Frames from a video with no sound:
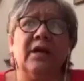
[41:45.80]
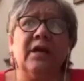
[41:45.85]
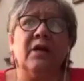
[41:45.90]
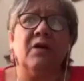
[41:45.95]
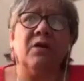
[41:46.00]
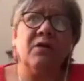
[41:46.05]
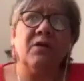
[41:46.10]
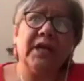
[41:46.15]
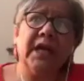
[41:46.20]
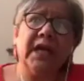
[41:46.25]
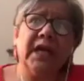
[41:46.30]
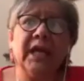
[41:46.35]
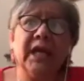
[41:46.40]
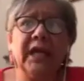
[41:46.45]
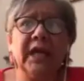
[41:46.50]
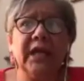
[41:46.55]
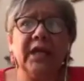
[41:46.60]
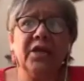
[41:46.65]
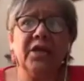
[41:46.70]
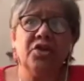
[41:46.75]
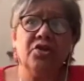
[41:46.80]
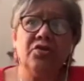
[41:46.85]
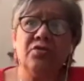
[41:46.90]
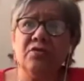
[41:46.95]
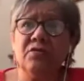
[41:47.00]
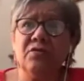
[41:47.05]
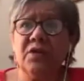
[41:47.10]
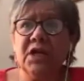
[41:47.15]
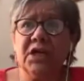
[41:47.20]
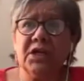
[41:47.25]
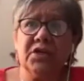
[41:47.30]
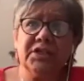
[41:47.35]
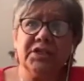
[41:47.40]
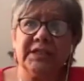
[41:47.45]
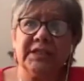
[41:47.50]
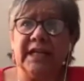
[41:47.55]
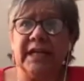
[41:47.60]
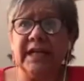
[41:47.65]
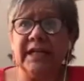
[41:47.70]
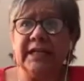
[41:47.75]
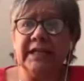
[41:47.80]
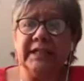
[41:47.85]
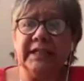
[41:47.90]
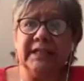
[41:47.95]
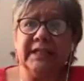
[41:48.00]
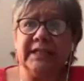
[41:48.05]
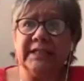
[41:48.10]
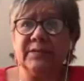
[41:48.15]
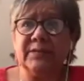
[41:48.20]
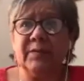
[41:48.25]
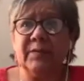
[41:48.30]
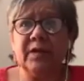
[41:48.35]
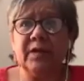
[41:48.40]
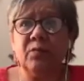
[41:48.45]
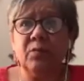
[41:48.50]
okay, you don't understand it this way.